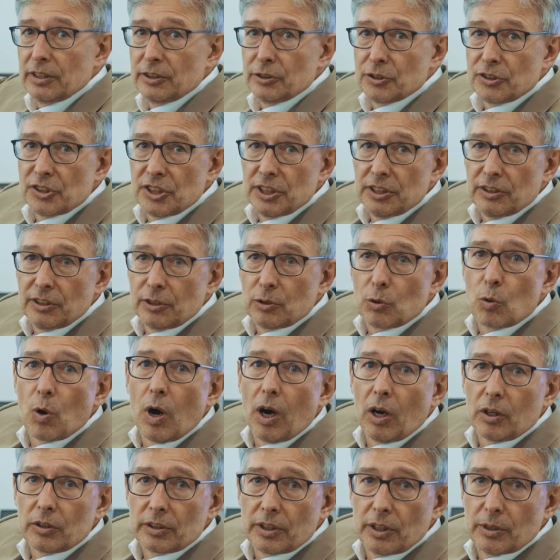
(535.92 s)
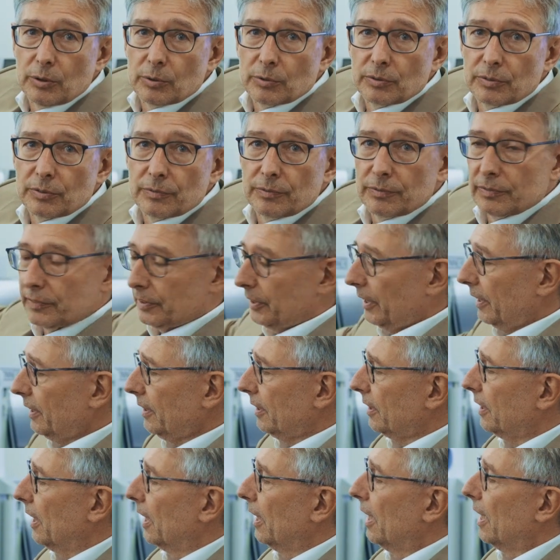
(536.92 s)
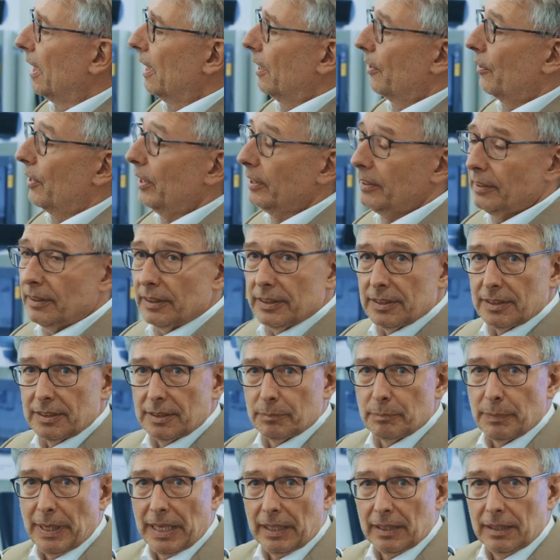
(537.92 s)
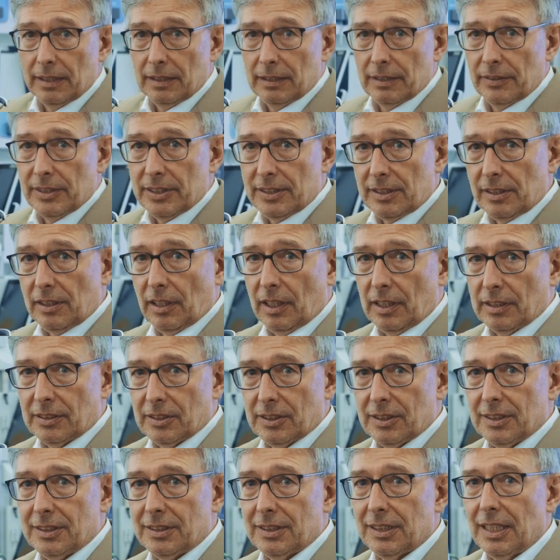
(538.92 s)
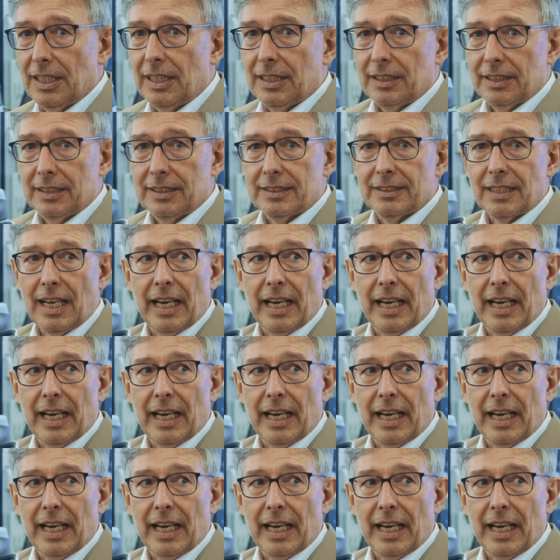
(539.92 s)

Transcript: and you see the QR code, yes? Then this glasses is